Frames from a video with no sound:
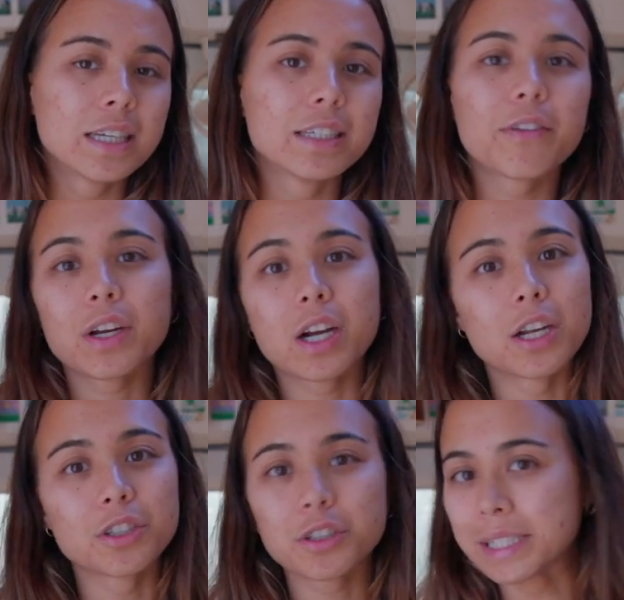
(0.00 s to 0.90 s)
different
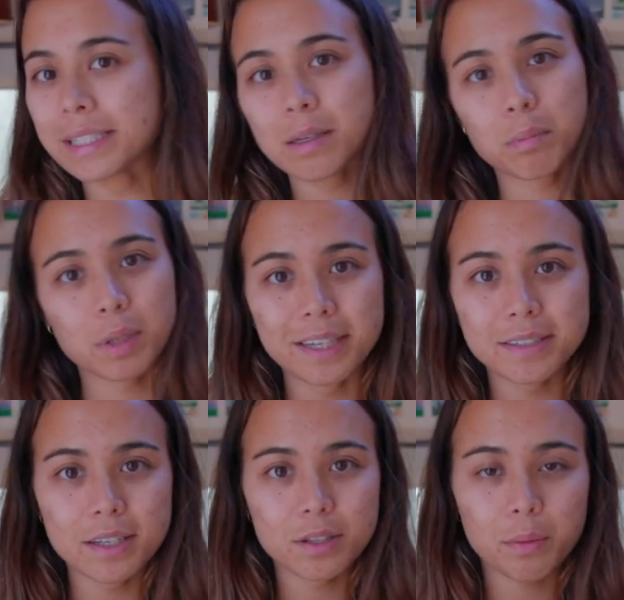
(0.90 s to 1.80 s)
countries and
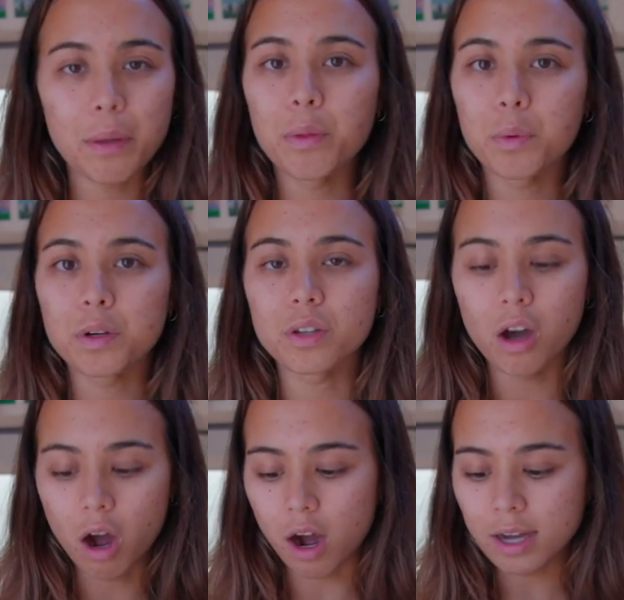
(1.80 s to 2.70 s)
places around the world
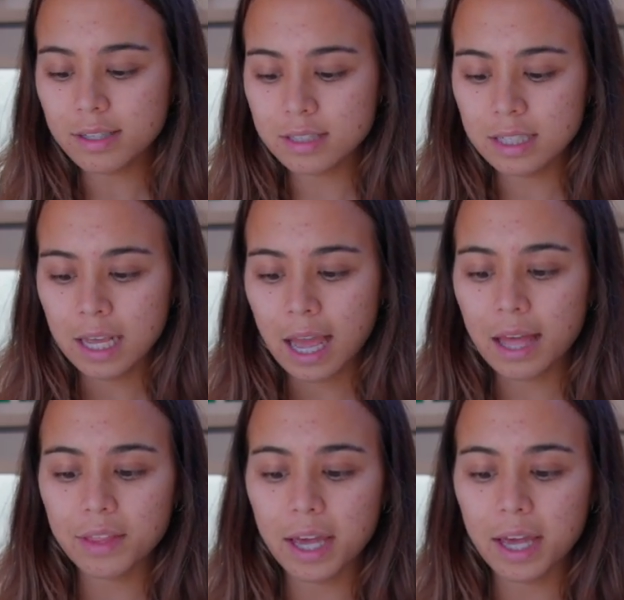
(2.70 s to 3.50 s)
cost. And